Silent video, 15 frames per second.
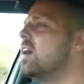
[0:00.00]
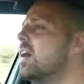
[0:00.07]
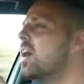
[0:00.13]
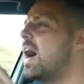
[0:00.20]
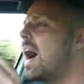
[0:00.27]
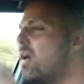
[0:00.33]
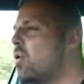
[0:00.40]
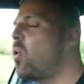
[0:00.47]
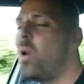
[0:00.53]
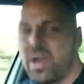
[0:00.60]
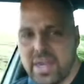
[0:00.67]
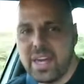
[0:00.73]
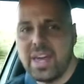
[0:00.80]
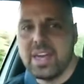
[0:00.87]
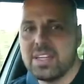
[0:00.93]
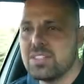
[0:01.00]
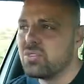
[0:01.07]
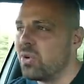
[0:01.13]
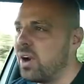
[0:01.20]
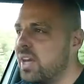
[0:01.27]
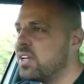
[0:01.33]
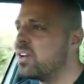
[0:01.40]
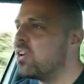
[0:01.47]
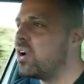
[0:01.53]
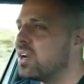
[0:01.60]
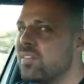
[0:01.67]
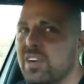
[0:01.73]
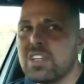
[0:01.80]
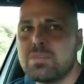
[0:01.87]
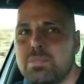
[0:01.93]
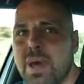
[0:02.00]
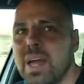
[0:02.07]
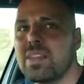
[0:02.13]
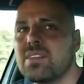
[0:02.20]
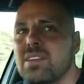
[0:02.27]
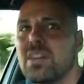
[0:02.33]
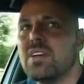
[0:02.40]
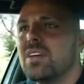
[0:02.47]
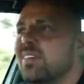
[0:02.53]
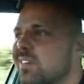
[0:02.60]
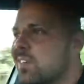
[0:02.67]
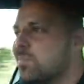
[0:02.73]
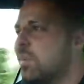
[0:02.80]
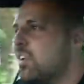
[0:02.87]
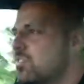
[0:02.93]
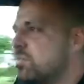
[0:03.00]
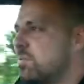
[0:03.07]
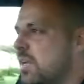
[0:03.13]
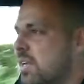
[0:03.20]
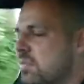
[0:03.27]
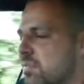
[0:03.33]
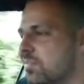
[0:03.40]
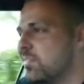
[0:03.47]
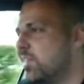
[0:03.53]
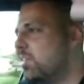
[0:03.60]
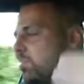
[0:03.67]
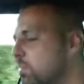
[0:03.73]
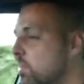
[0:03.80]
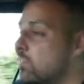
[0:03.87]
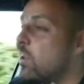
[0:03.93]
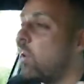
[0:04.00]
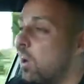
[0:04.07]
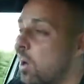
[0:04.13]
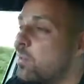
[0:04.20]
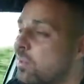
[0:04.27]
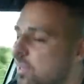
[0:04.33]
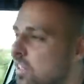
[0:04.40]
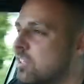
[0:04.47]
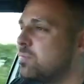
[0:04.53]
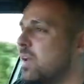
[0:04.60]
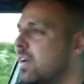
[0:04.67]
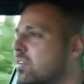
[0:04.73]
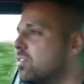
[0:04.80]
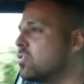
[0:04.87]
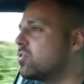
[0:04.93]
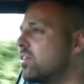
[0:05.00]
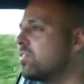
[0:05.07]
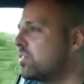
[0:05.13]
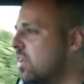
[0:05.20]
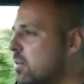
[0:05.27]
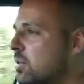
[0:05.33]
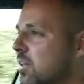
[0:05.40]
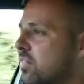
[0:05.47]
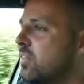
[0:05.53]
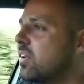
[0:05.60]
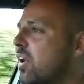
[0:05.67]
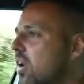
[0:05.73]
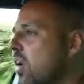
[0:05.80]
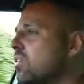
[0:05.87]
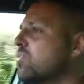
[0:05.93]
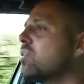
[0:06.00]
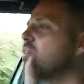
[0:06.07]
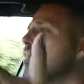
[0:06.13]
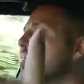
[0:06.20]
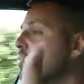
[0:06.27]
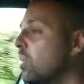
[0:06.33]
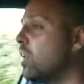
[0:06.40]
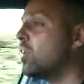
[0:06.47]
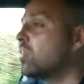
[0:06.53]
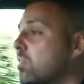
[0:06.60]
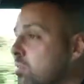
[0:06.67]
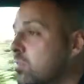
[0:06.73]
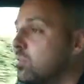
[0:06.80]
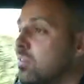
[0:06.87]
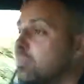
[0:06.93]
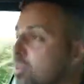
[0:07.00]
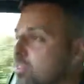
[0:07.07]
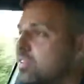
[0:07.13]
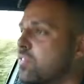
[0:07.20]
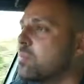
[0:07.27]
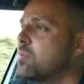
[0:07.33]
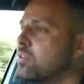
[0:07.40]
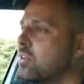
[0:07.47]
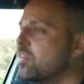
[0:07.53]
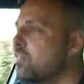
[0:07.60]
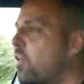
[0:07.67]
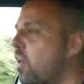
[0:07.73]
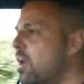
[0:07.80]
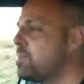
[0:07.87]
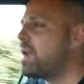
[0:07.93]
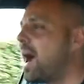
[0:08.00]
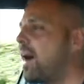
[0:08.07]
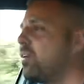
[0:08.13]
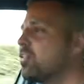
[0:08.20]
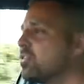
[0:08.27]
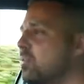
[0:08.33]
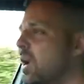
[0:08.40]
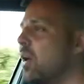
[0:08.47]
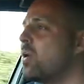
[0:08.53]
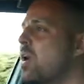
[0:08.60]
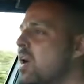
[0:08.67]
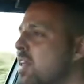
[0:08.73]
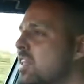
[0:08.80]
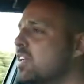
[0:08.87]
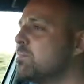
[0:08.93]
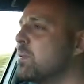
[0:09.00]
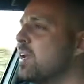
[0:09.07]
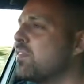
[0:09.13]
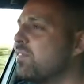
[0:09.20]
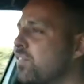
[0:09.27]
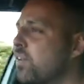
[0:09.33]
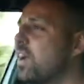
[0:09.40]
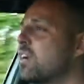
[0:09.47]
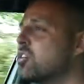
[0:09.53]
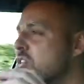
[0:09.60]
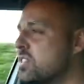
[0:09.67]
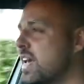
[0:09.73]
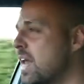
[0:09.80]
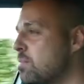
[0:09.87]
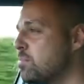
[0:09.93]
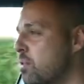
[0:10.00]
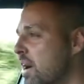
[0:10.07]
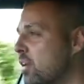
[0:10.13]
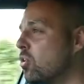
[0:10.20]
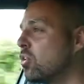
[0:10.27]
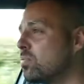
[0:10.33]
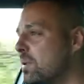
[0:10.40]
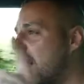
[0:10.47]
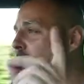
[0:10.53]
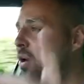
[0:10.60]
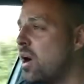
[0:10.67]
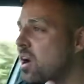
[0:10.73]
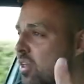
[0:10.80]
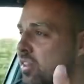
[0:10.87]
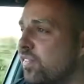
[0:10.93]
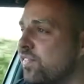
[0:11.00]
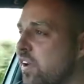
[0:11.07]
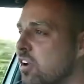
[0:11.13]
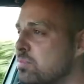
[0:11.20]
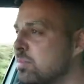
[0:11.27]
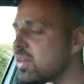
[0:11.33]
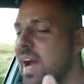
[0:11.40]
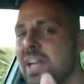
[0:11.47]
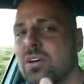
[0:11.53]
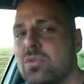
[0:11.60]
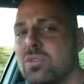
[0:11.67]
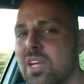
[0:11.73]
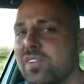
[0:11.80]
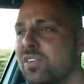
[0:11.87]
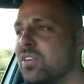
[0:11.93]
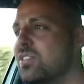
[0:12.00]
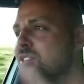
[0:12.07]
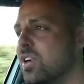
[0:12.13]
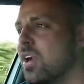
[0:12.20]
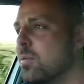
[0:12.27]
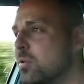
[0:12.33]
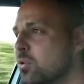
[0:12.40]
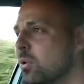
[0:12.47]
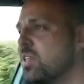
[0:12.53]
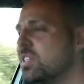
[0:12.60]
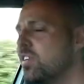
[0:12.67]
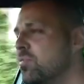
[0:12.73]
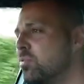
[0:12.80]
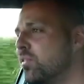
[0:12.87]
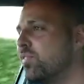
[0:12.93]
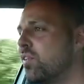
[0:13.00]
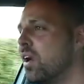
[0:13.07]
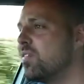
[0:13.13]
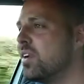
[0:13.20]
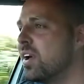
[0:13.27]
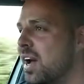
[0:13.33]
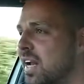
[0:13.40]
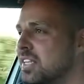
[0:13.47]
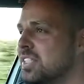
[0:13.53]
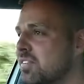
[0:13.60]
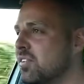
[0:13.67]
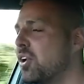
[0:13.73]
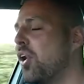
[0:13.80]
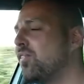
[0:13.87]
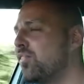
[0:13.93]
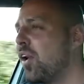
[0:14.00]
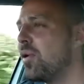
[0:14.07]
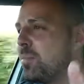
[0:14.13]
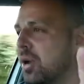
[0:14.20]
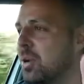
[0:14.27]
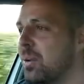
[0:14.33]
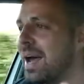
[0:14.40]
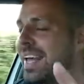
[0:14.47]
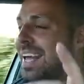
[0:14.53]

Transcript: how quick it is, right? You kind of expect, I suppose I would expect, because I drive so many different cars, lots of them are of high power as well. This being 310 brake horsepower, the first mechanical difference between the 7.5 and the 7 Golf R, by the way,